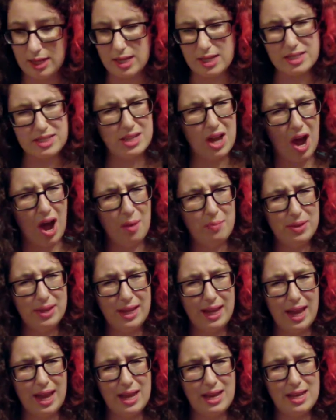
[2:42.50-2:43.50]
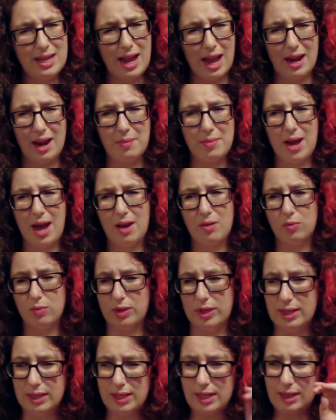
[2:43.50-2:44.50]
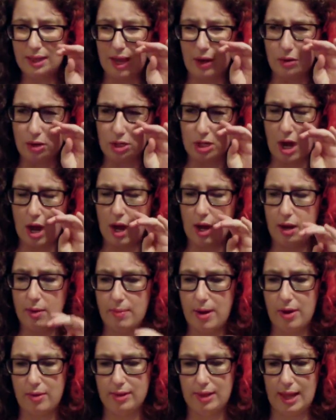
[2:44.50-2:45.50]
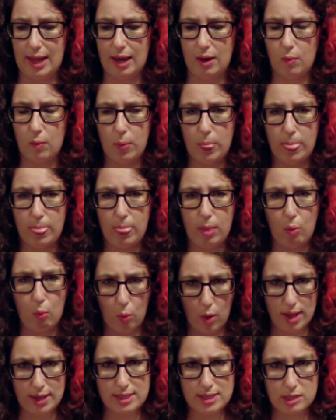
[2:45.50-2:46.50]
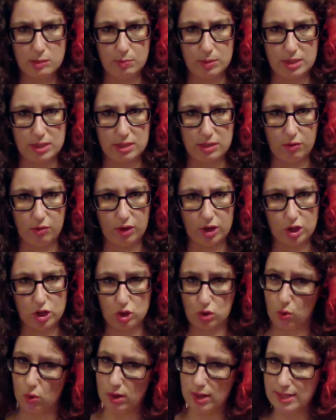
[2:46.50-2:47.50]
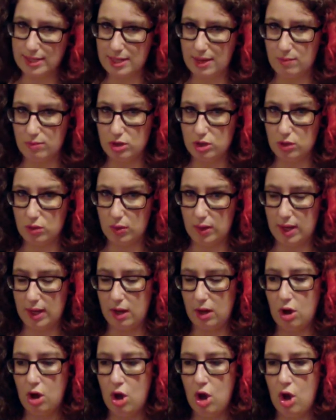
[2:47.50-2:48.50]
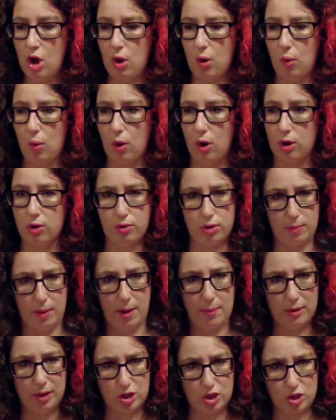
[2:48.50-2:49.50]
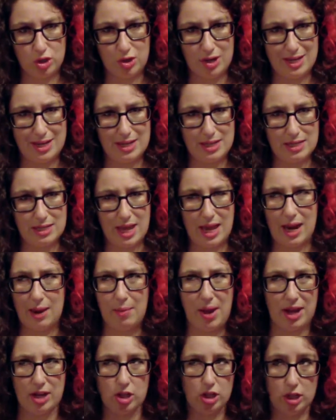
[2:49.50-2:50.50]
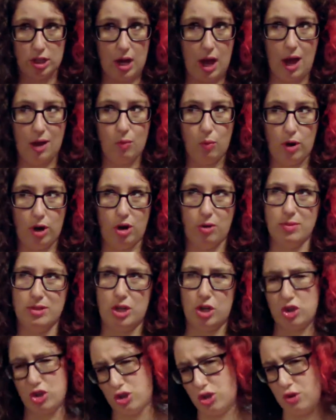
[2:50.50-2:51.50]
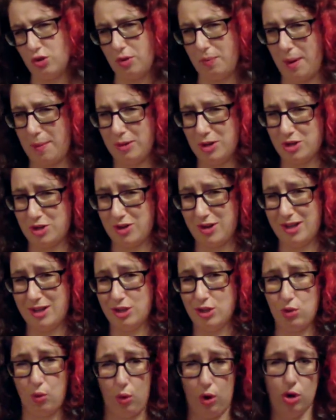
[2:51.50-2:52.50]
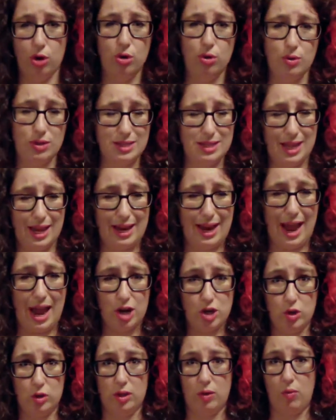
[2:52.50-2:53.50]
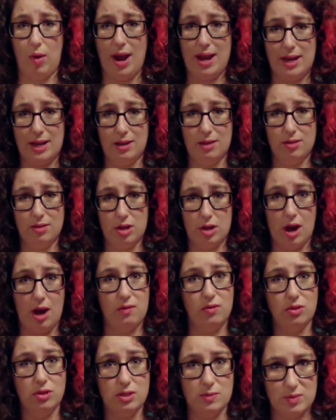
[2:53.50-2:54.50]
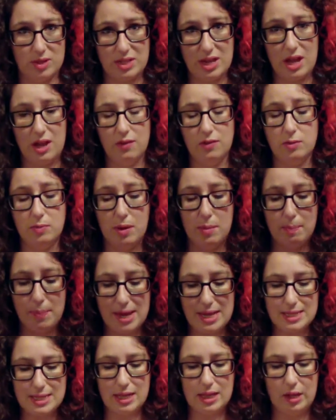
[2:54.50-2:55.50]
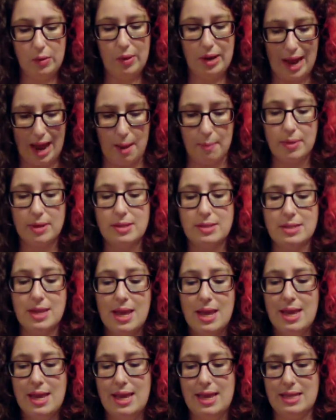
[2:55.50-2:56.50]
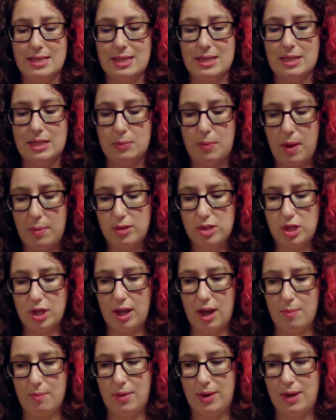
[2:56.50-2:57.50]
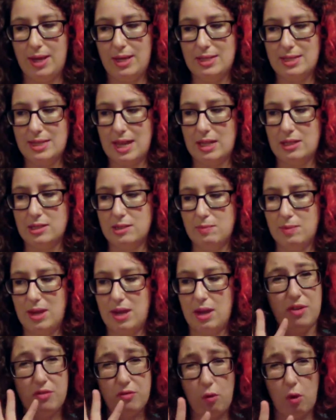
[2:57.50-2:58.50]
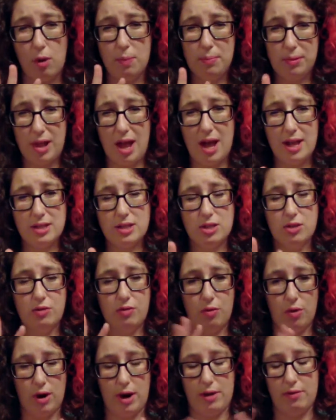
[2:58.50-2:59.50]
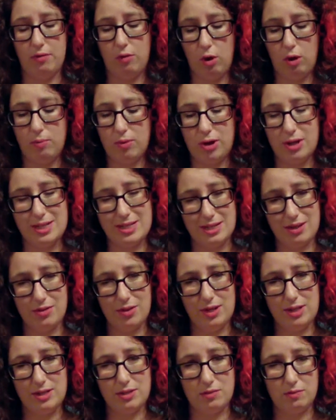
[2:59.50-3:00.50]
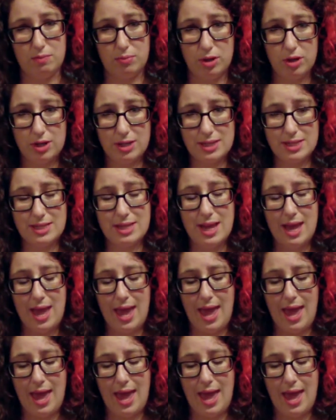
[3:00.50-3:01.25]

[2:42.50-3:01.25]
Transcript: is complicated, and I'm not really allowed to talk about like what specific stories I'm doing or who the publisher is, and I'm actually not 100% sure who the publisher is or who is like actually writing the novels themselves. But basically, what happens is that this publishing company sends me four plots for a four book series of books,